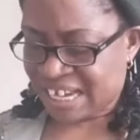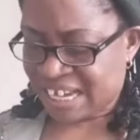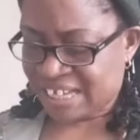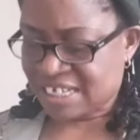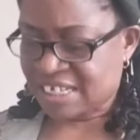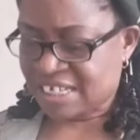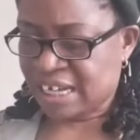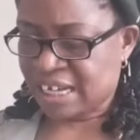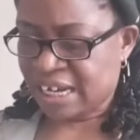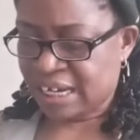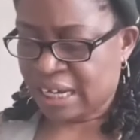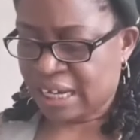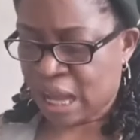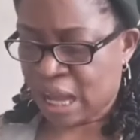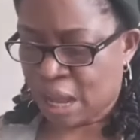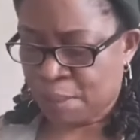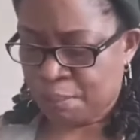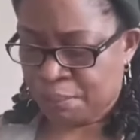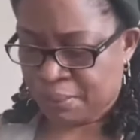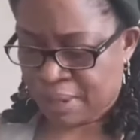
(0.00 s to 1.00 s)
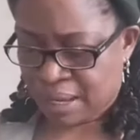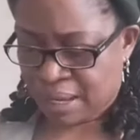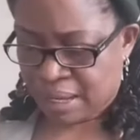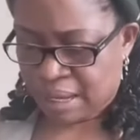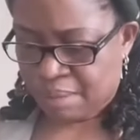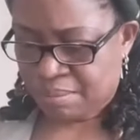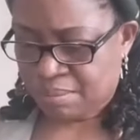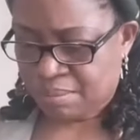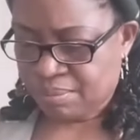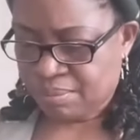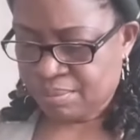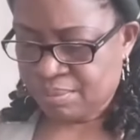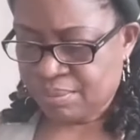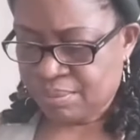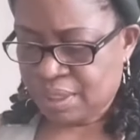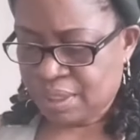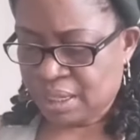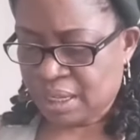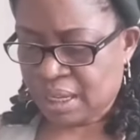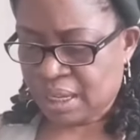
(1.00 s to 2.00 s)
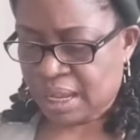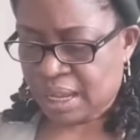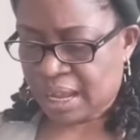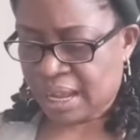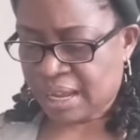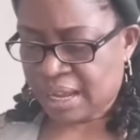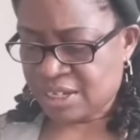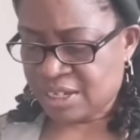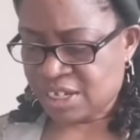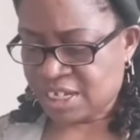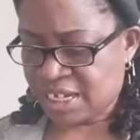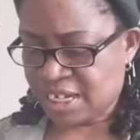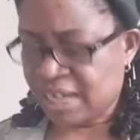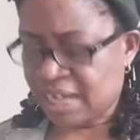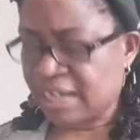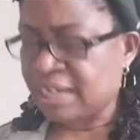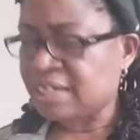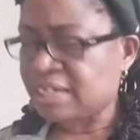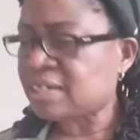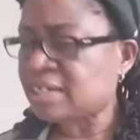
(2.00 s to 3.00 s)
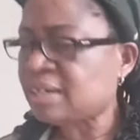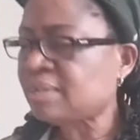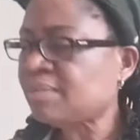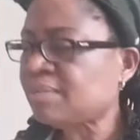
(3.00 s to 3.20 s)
tested Abraham and said